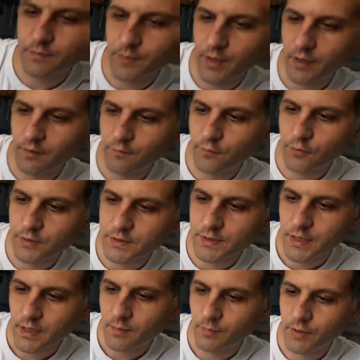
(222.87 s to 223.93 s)
braking force,
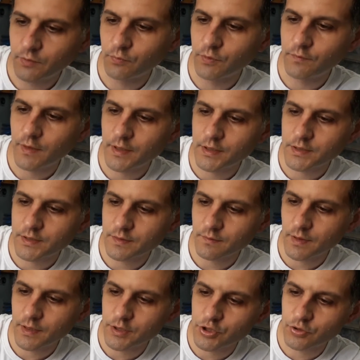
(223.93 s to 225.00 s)
but with
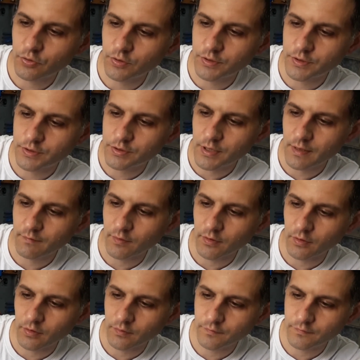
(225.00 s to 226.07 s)
very short
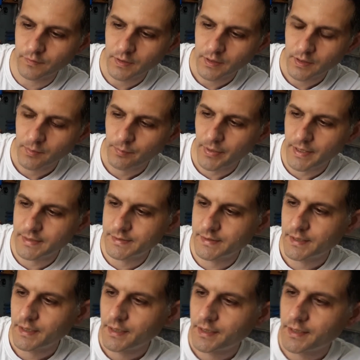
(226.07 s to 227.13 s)
travel of
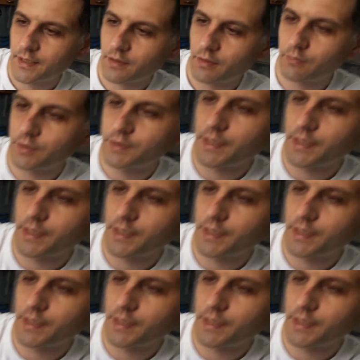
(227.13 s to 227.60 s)
pads. Here I will